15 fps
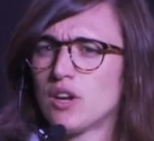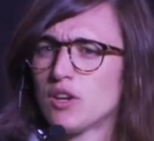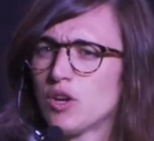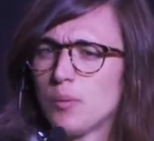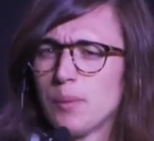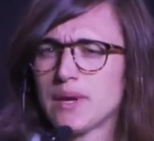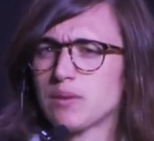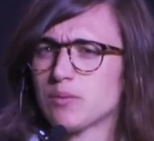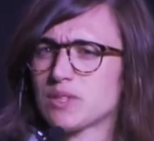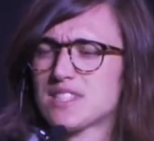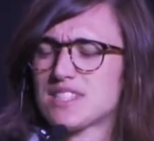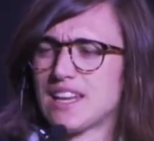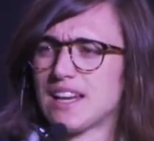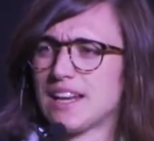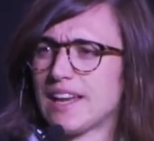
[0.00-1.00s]
nobody would
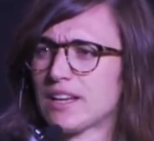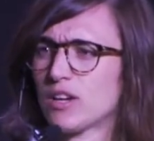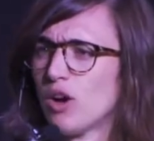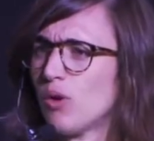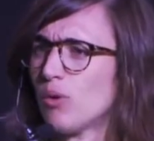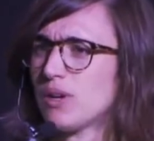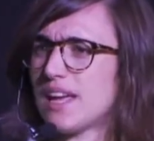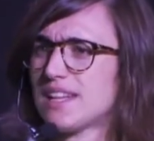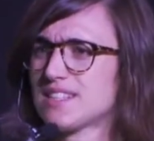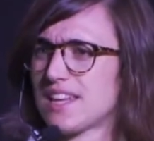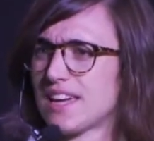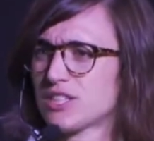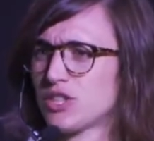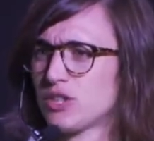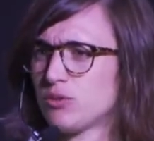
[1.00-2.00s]
say like, oh, let's
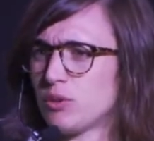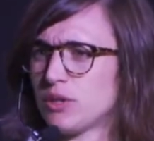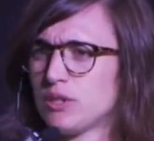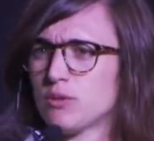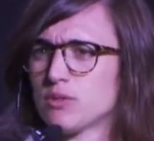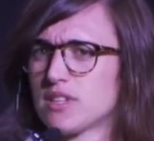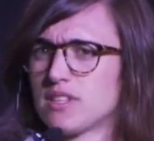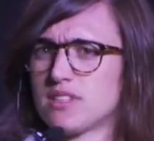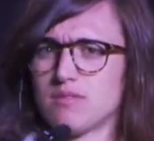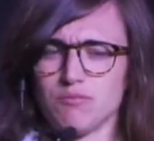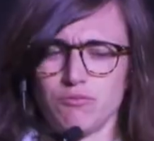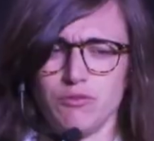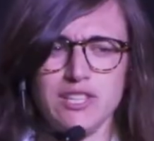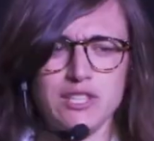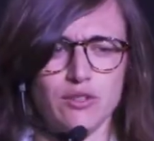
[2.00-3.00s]
actually do a user
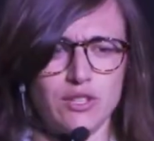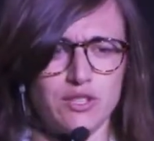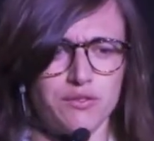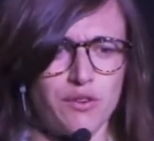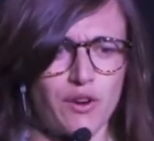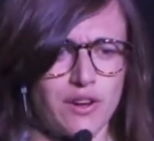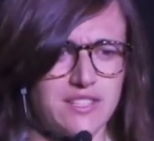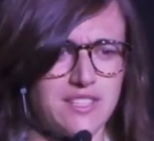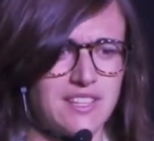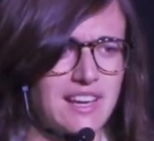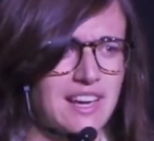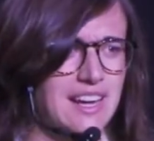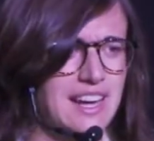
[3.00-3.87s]
research first.